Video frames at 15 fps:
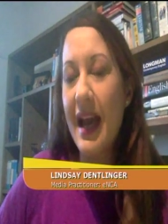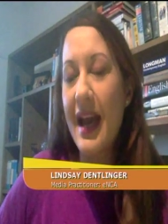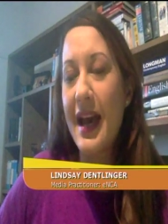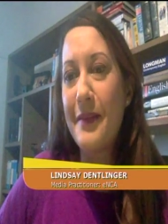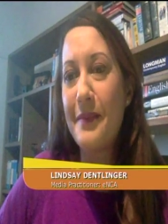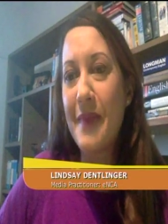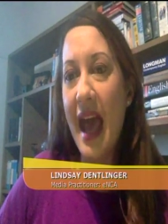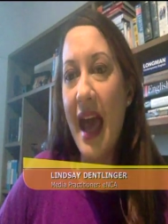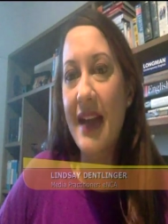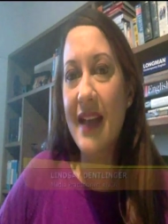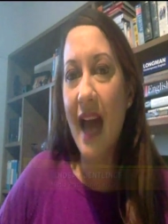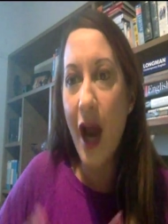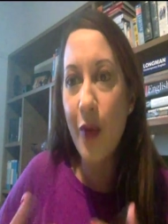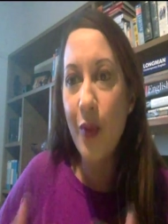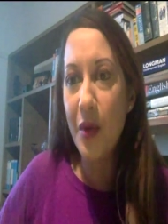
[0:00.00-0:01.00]
Um,
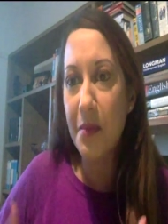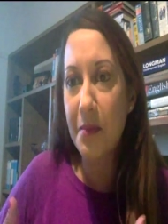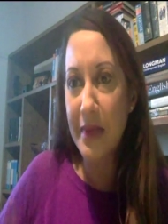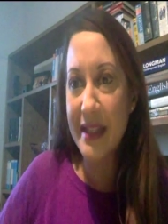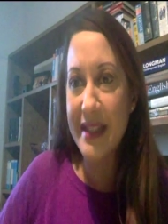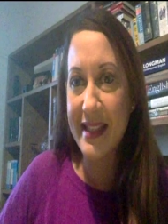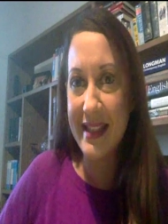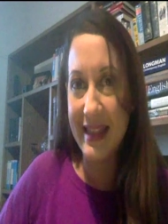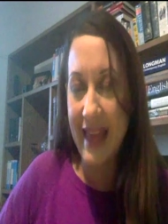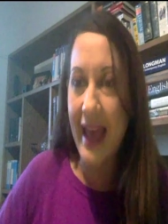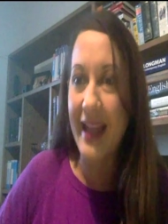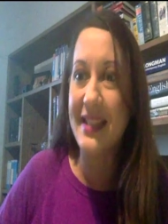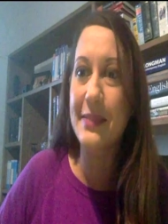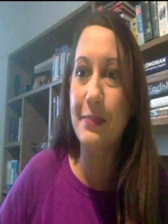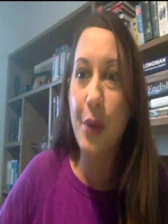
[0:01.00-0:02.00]
and I will miss
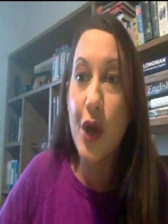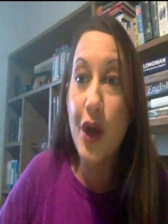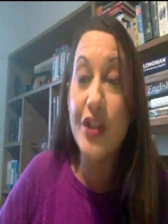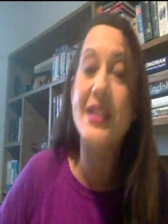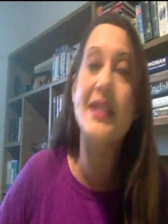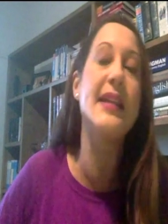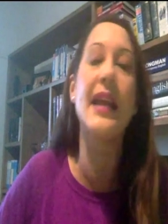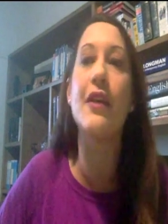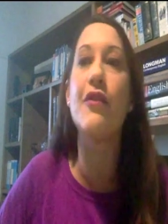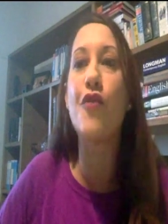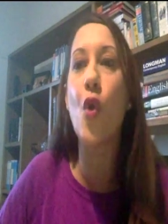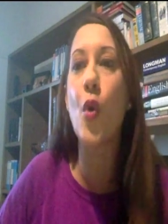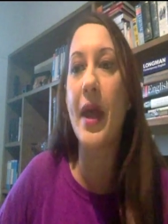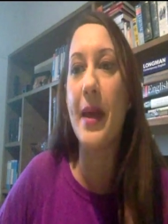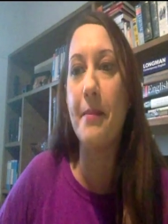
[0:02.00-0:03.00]
that personally
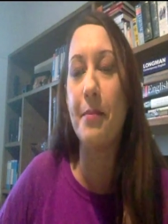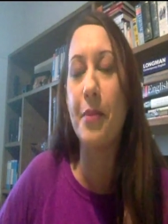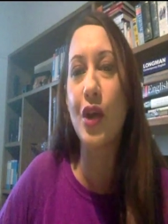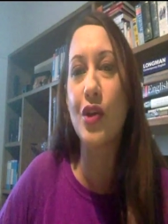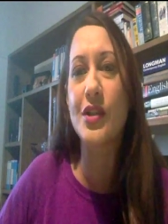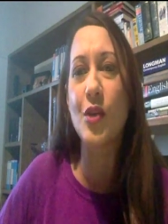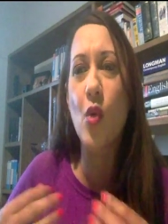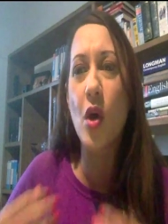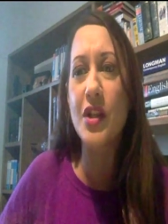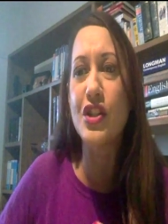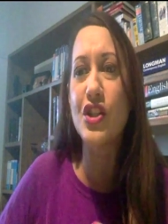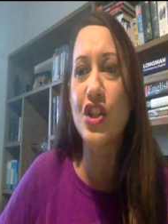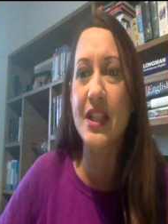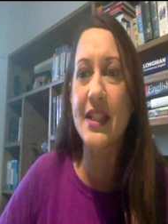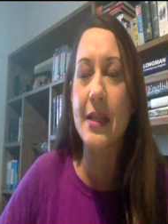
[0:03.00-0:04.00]
for him because it
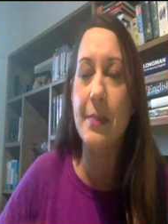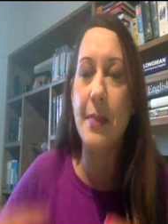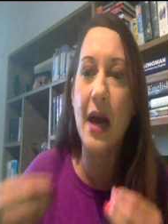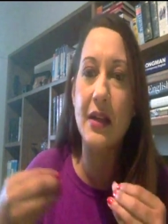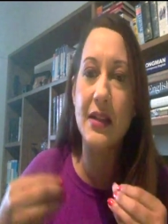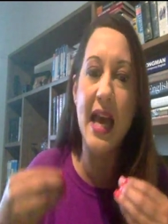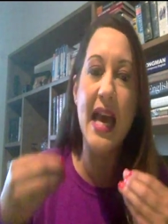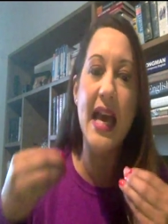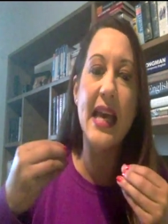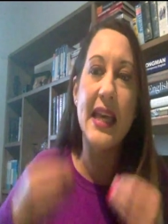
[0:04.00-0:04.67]
wasn't just about